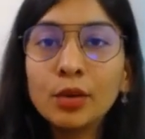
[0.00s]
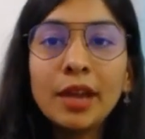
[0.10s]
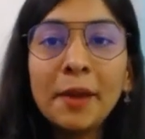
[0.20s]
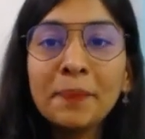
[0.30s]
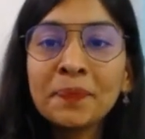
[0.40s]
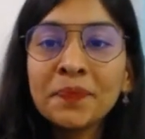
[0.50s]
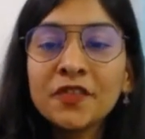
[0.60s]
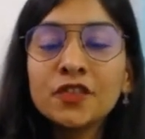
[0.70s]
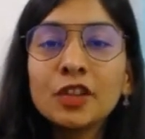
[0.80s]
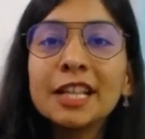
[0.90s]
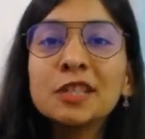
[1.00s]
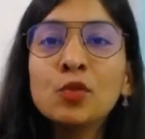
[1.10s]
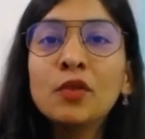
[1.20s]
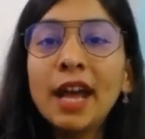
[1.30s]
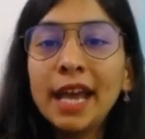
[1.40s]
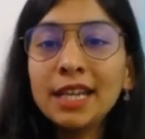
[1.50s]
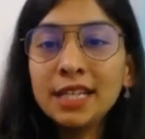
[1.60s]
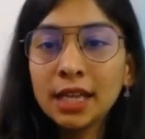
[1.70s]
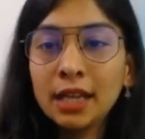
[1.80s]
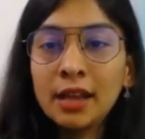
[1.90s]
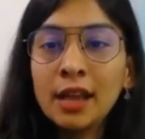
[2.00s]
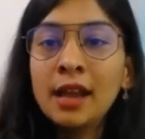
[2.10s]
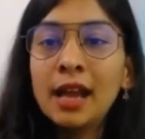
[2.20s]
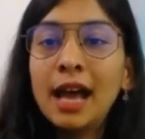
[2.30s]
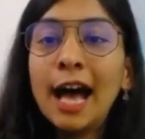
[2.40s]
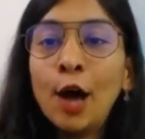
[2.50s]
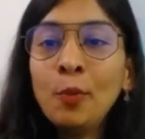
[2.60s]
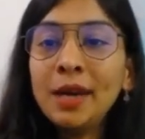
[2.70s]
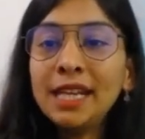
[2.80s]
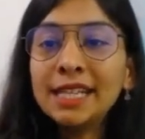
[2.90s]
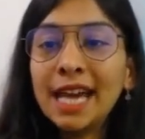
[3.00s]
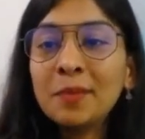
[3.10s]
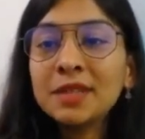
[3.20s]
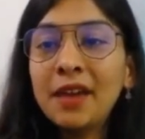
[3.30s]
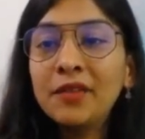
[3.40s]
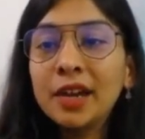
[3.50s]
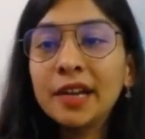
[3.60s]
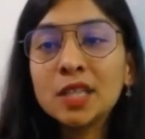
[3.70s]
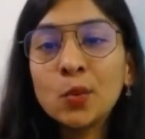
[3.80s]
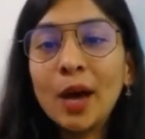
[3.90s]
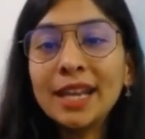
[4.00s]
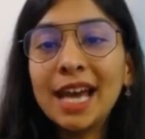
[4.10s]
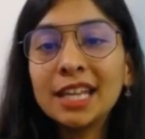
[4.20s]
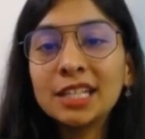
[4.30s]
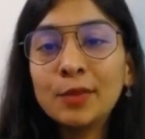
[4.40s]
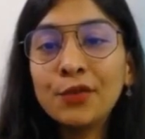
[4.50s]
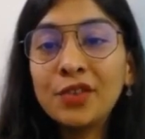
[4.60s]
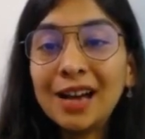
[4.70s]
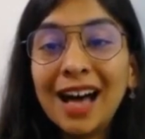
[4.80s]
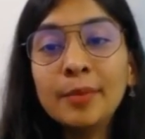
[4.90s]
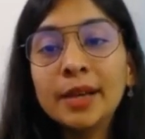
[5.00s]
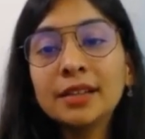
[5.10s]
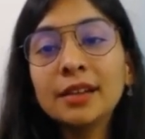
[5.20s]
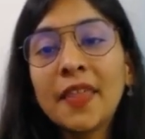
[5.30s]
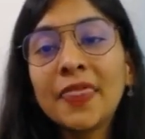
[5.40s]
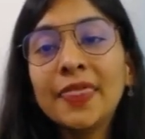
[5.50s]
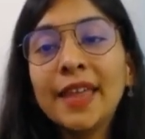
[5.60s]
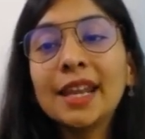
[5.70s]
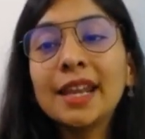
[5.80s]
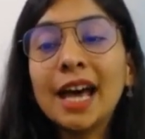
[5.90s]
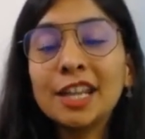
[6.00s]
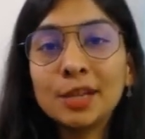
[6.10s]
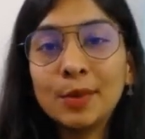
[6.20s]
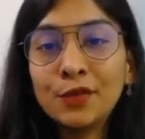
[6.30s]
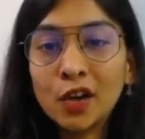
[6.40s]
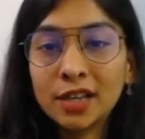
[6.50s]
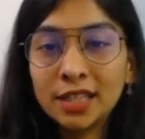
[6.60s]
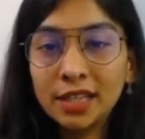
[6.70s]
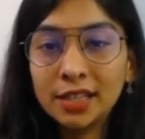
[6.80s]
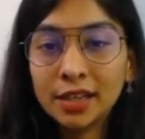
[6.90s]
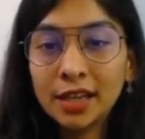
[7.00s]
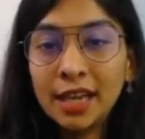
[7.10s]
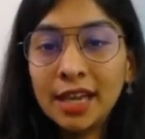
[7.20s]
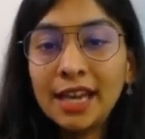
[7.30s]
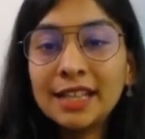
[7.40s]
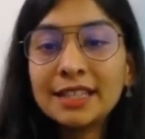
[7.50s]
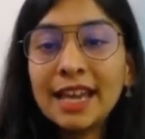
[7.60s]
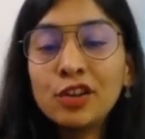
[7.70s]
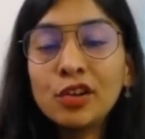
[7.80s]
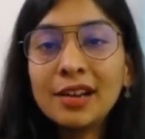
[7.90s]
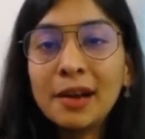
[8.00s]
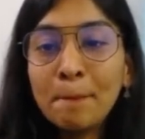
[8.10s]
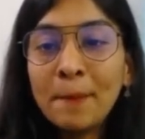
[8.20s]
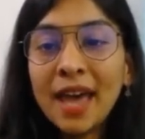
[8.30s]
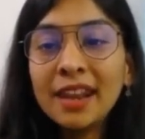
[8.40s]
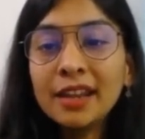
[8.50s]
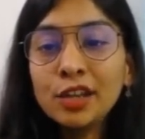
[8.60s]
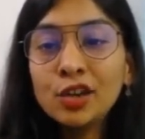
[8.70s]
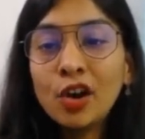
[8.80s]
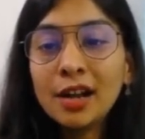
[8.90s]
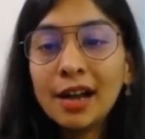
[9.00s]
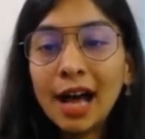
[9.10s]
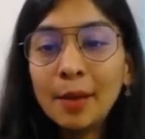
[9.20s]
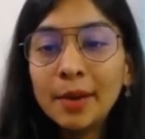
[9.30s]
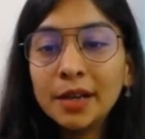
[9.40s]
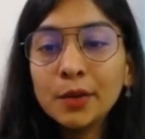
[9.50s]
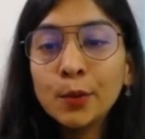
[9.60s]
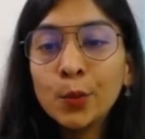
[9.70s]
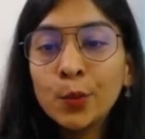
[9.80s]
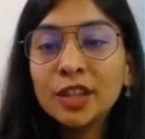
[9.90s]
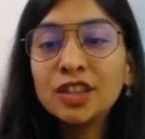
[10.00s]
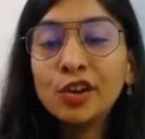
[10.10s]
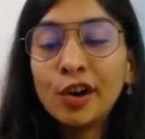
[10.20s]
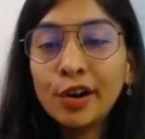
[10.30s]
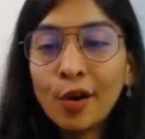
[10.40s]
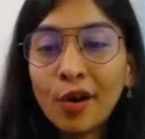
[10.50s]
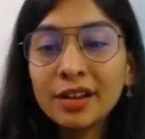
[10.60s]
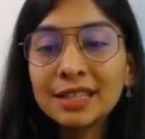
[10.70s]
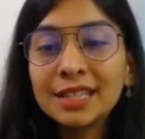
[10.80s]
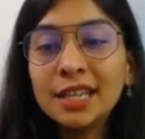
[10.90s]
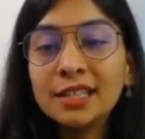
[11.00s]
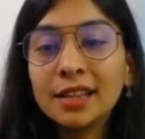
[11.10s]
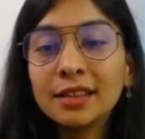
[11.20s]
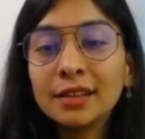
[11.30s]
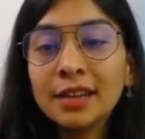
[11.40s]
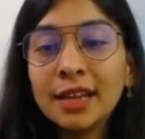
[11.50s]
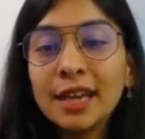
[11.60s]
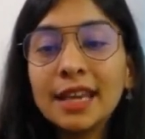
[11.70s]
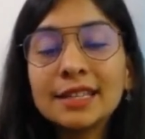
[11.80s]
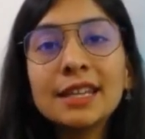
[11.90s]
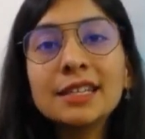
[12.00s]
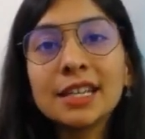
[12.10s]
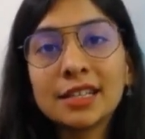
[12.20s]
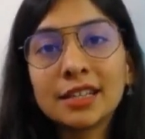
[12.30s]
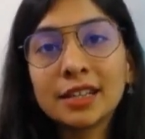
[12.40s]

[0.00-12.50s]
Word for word: okay so let's move ahead how many times heavier is one atom of carbon than an atom of oxygen? It's like you're comparing your carbon with your oxygen, isn't it?